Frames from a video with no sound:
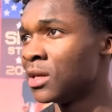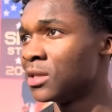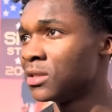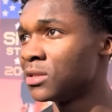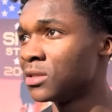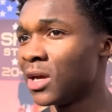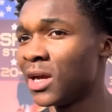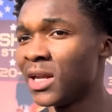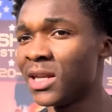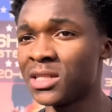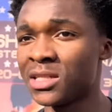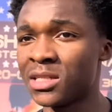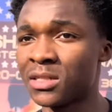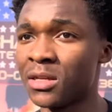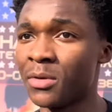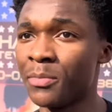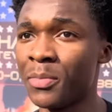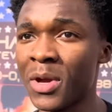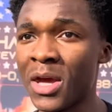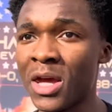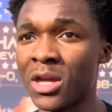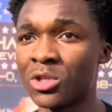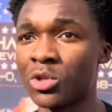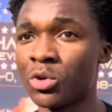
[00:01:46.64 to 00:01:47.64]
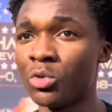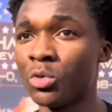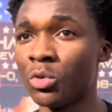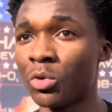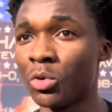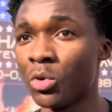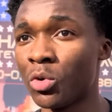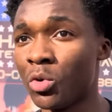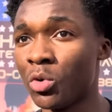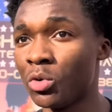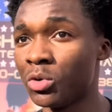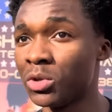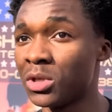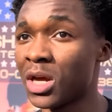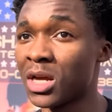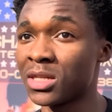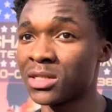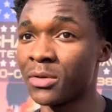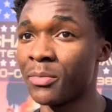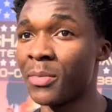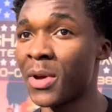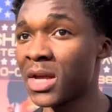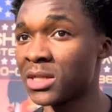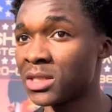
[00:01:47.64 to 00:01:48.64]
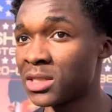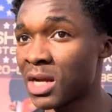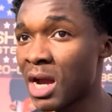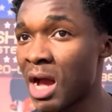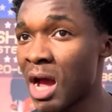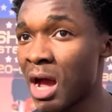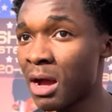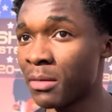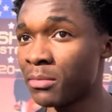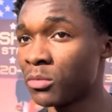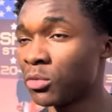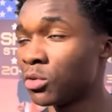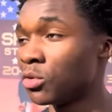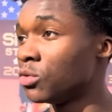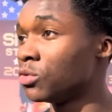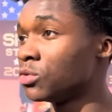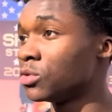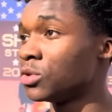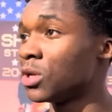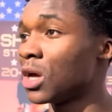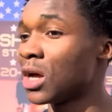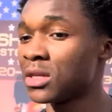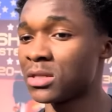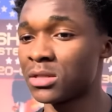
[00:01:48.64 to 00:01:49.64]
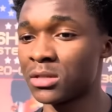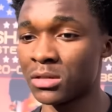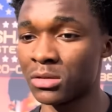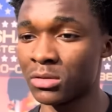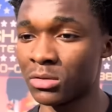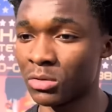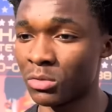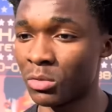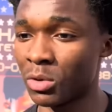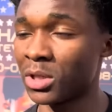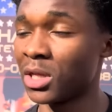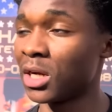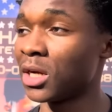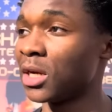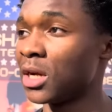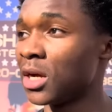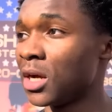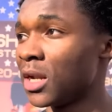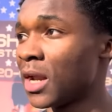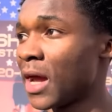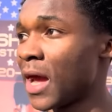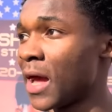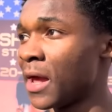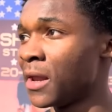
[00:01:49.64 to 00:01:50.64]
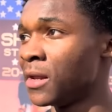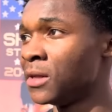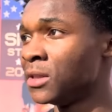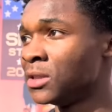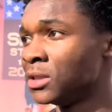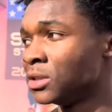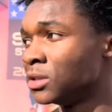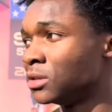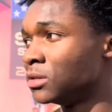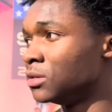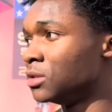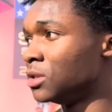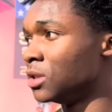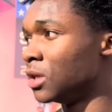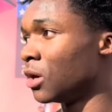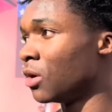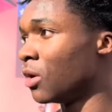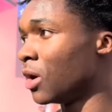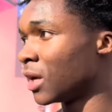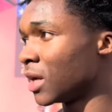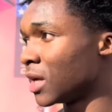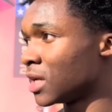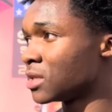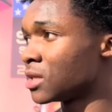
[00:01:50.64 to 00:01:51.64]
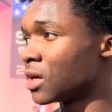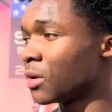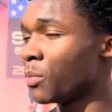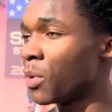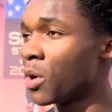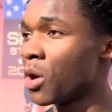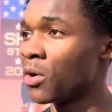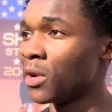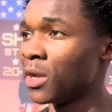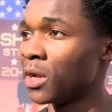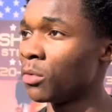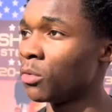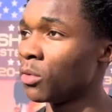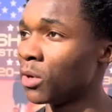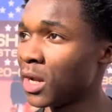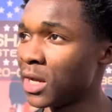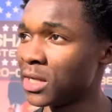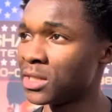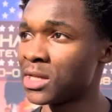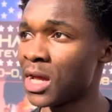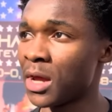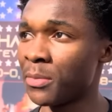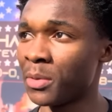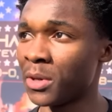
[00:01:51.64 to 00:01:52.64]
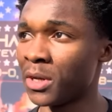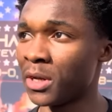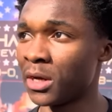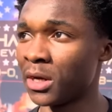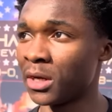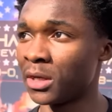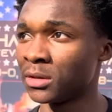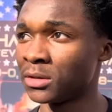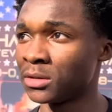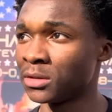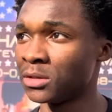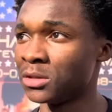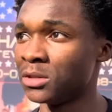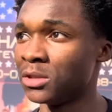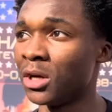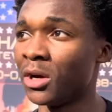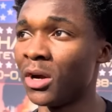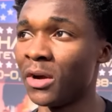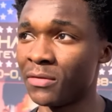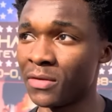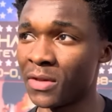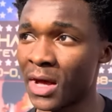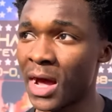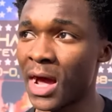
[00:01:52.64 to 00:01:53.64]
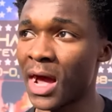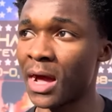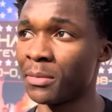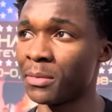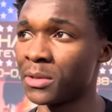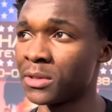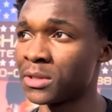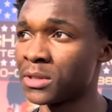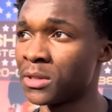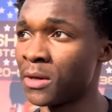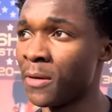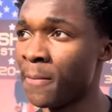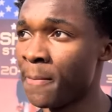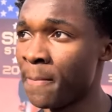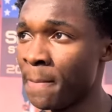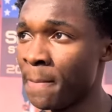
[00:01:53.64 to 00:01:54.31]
So it just depends who, who does the best job, who does what they're good at, you know, against their opponent when they step in there. You know, what, was that like, what was that